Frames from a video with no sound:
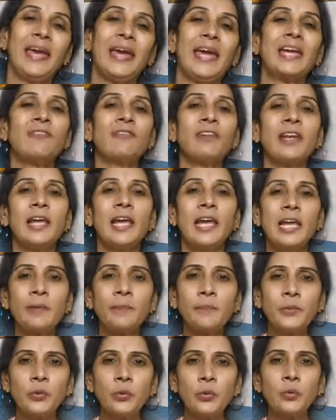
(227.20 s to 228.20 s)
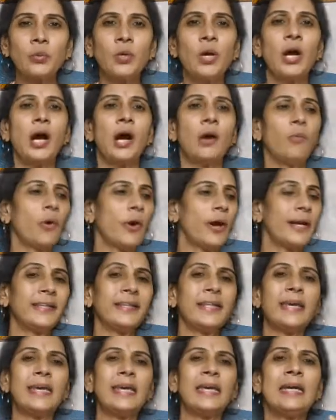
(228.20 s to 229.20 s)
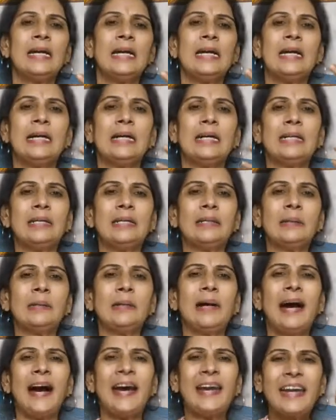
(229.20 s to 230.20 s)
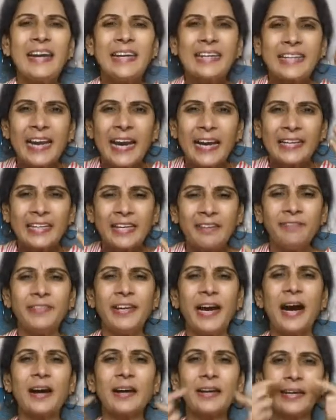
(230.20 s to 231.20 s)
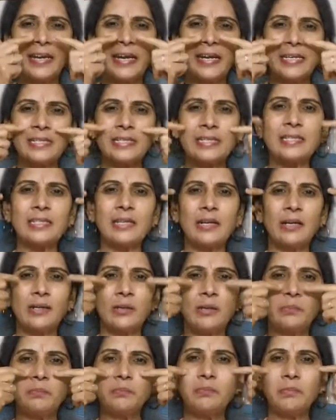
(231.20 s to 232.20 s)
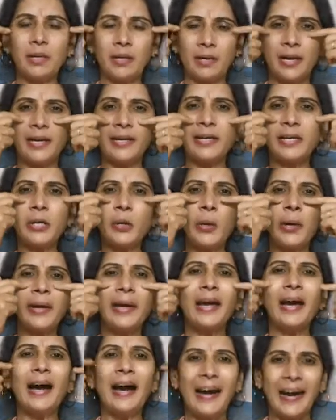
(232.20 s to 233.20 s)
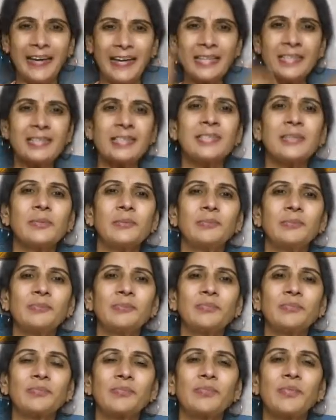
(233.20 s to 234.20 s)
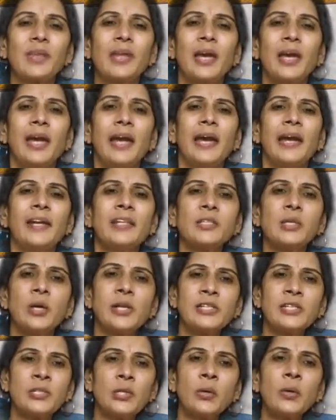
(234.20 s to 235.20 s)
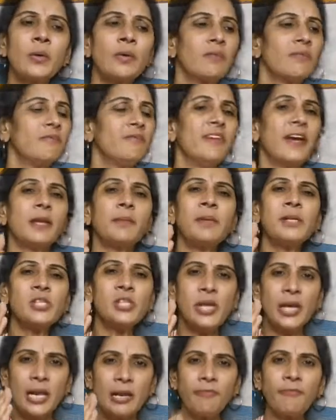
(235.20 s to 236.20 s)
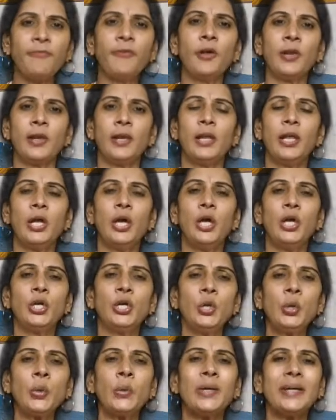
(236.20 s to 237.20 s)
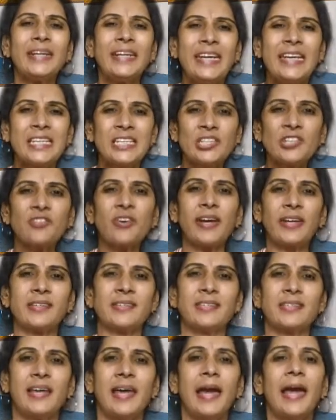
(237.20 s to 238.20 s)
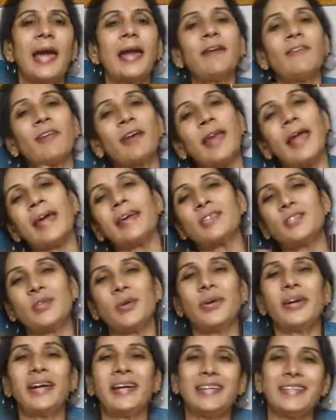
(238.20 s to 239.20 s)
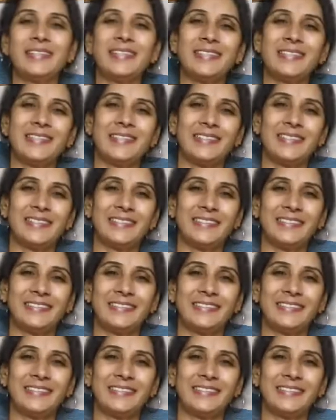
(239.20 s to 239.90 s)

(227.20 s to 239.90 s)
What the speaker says: It will help you avoid the unattractive darkness under your eyes. It is also very much helpful to de-stress and relax your eyes.